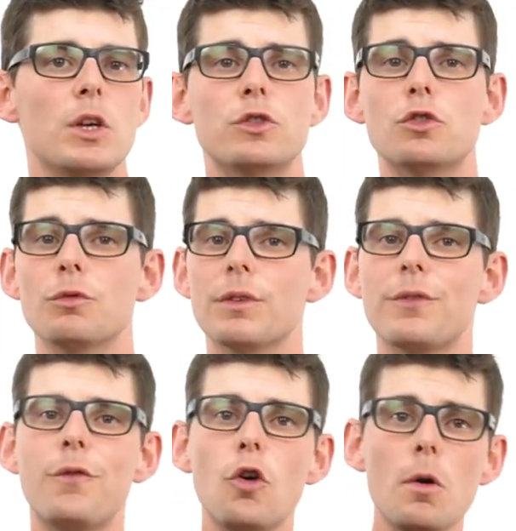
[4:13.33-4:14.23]
To
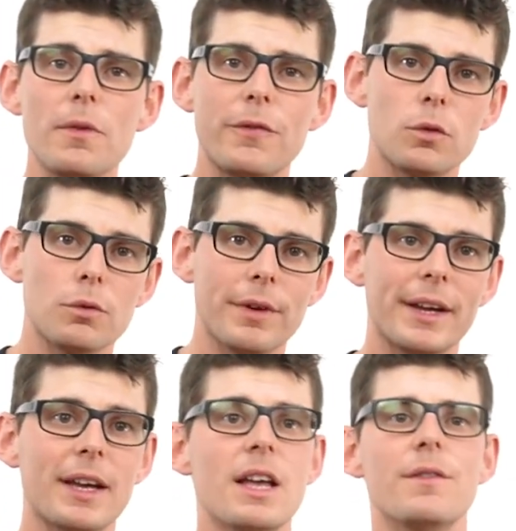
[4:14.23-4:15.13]
reform a full
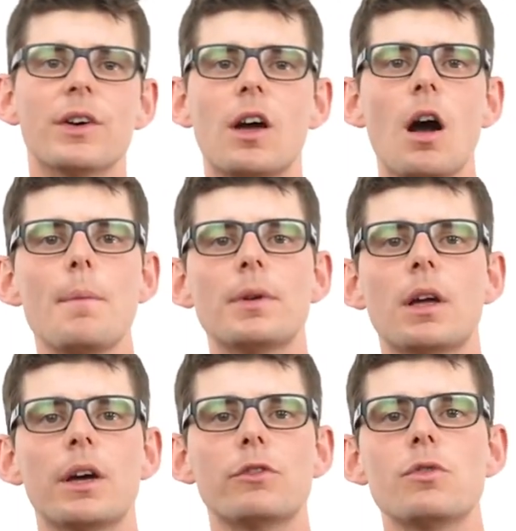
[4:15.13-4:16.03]
ring, the
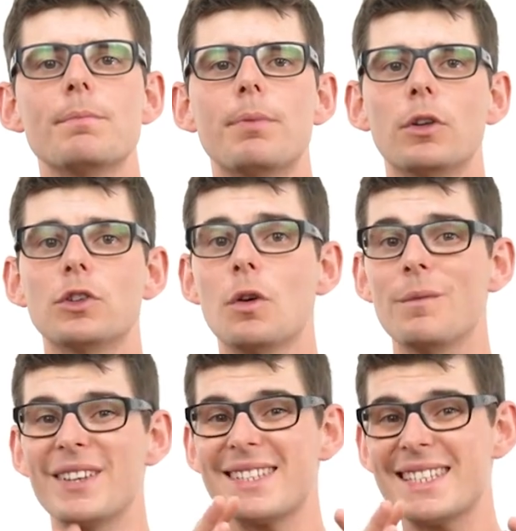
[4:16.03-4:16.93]
carbon-hydrogen bond
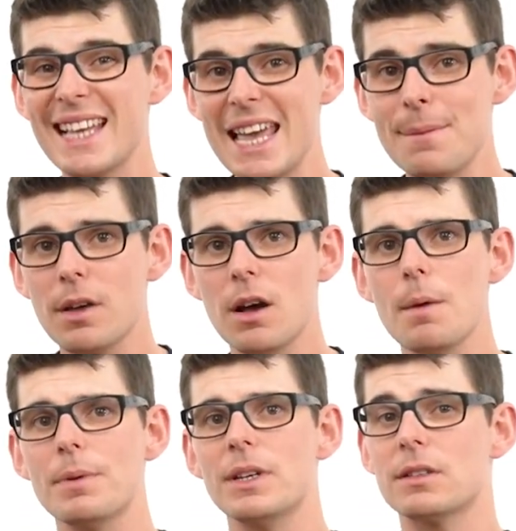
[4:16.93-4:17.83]
on the same
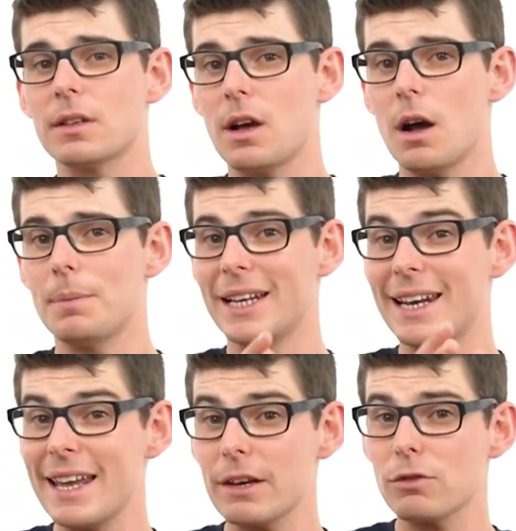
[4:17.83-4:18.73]
carbon as the
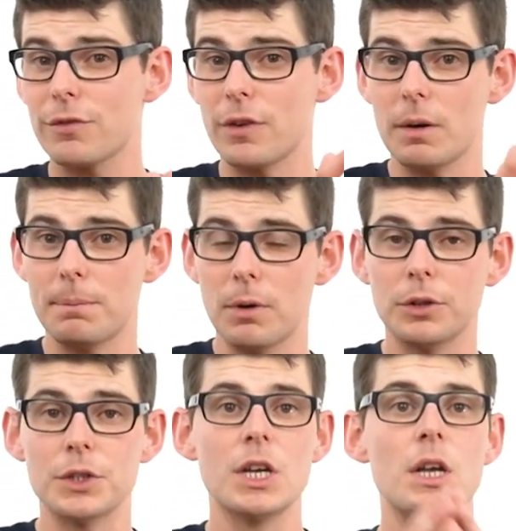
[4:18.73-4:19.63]
carbon-electrophile
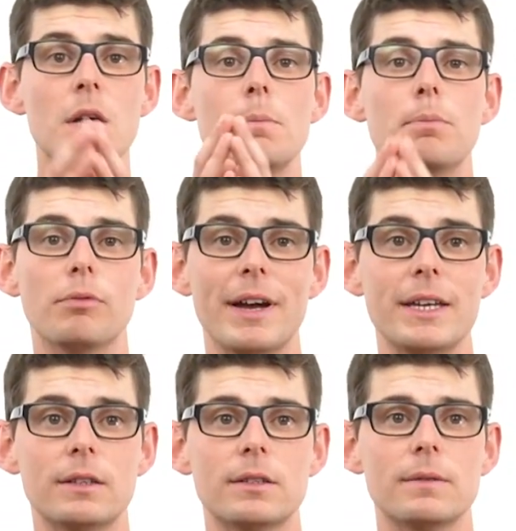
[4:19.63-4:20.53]
bond
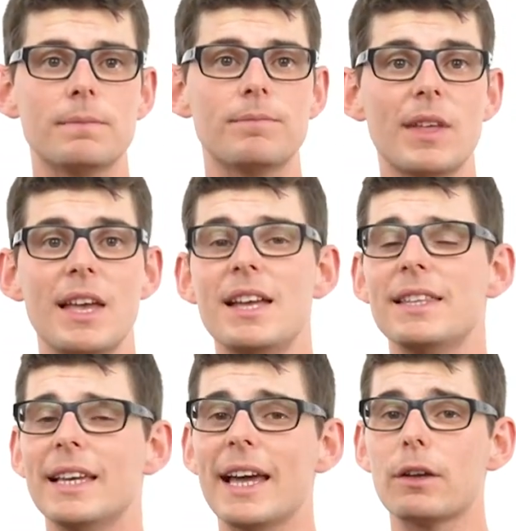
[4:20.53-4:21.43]
breaks.
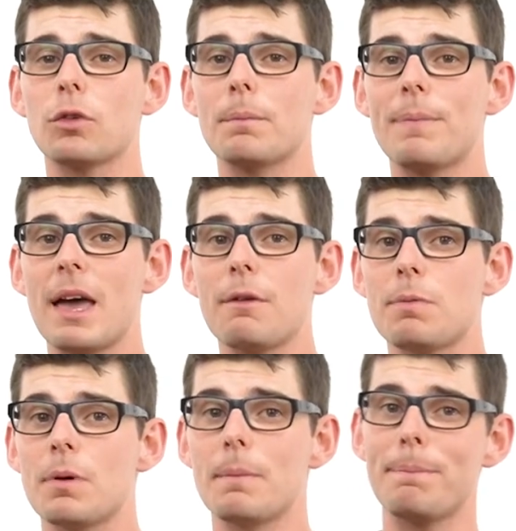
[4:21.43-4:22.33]
The electron pair is
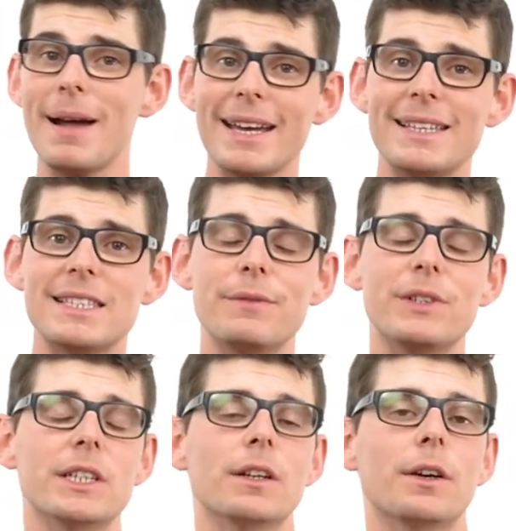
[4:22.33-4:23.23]
put back into the
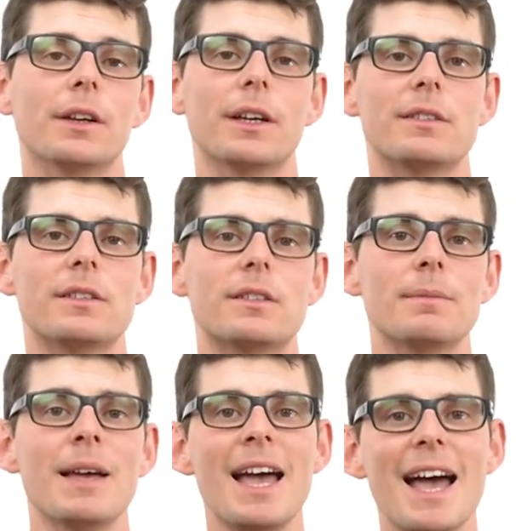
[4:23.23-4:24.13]
delocalized
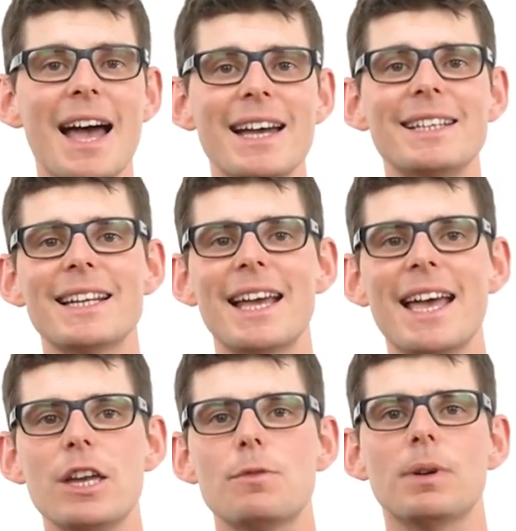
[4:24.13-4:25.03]
system and a
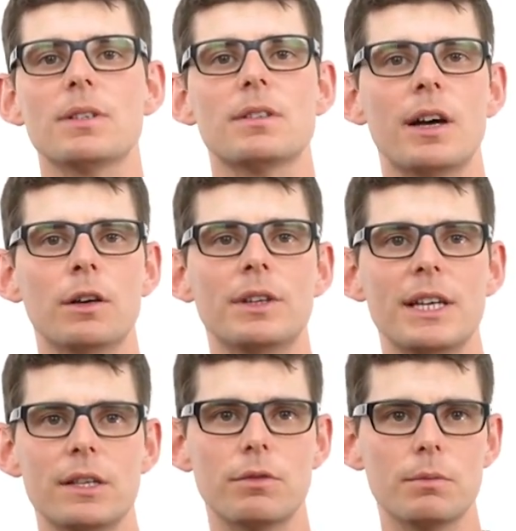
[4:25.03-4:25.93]
H plus ion
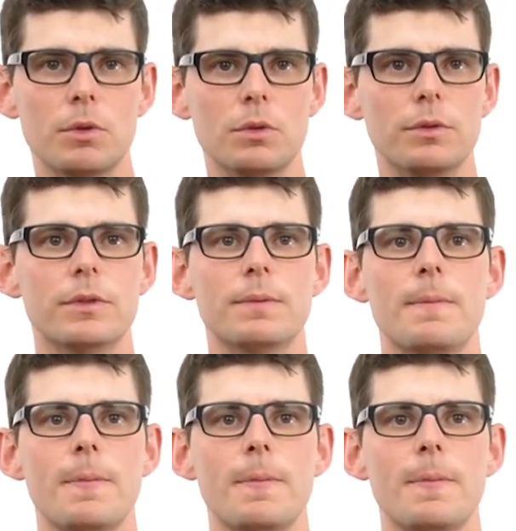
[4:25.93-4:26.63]
is removed.